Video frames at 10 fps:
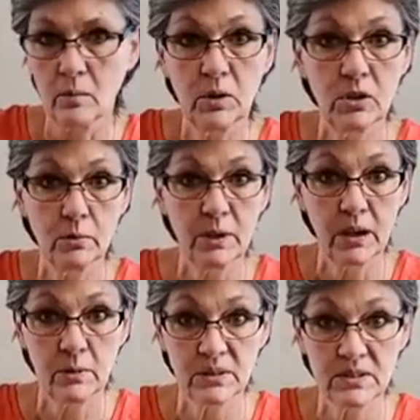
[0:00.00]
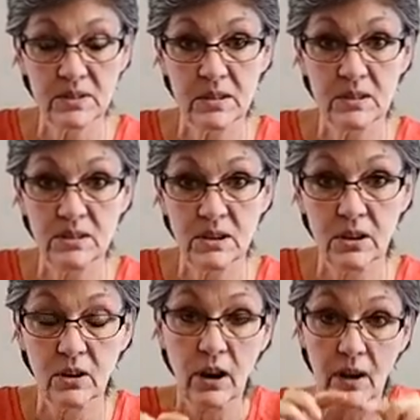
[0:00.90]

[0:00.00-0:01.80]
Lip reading: you'll be able to see the deer,